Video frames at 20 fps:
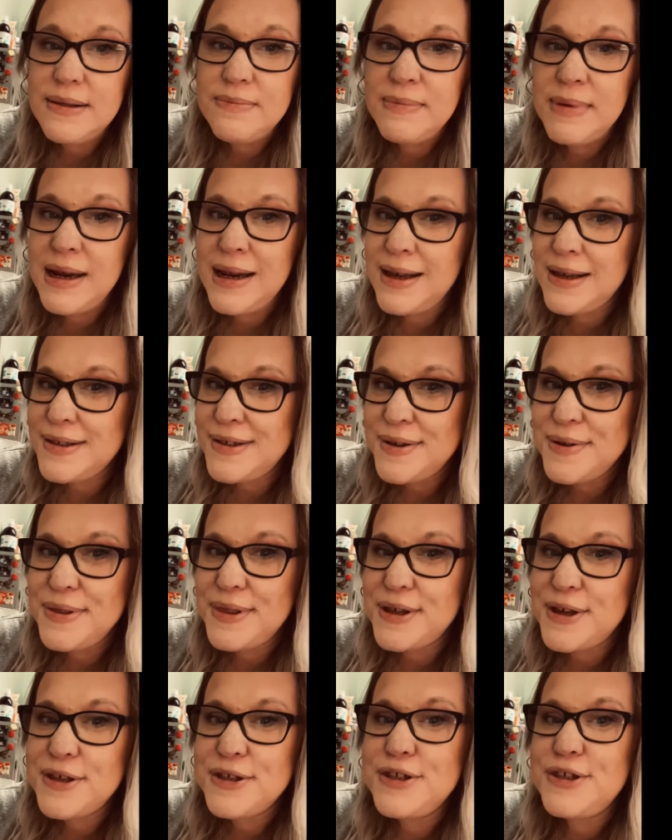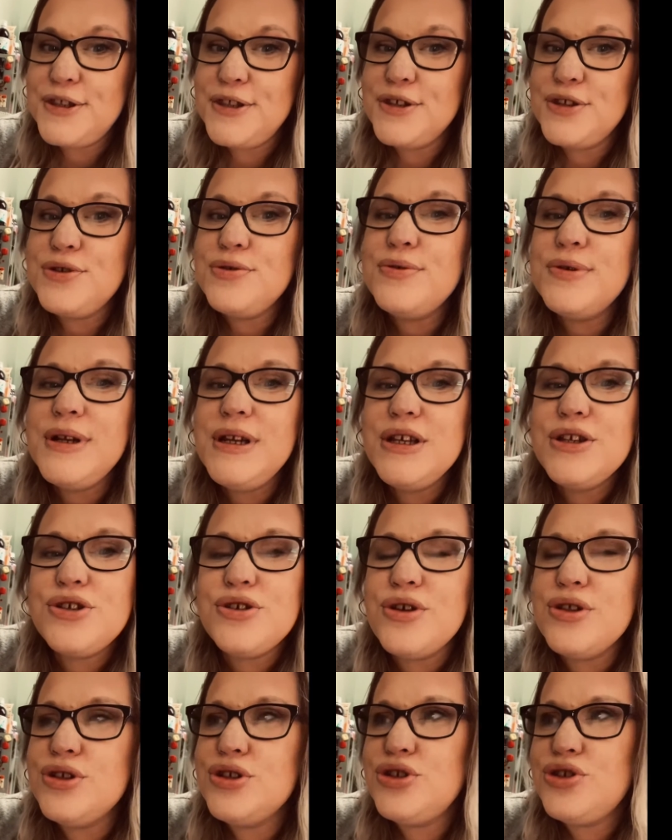that's the toilets
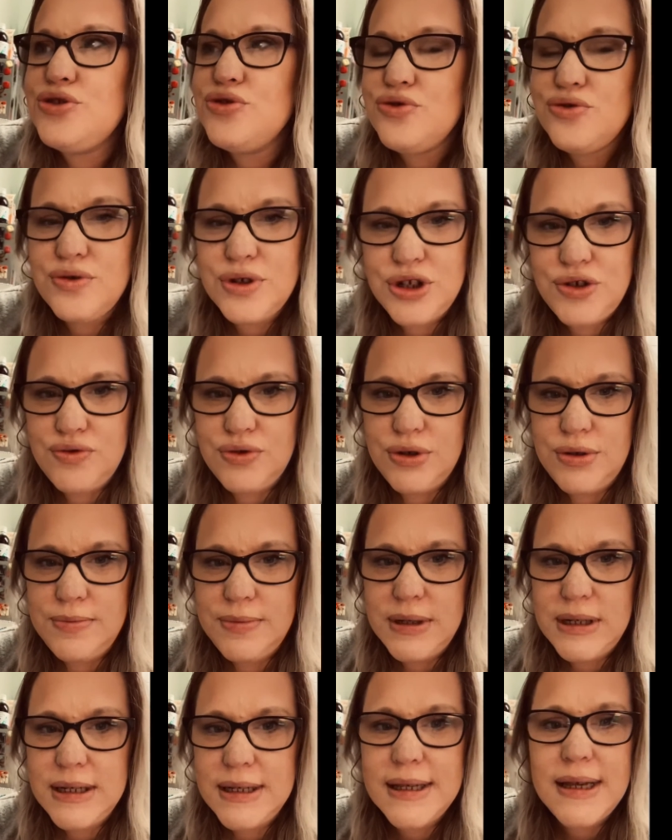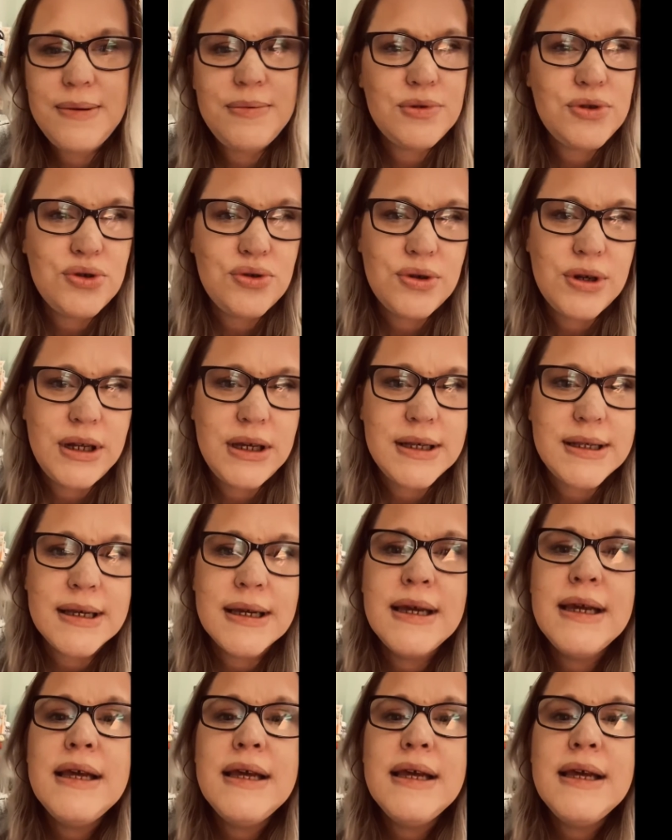or the storage room, disabled toilets.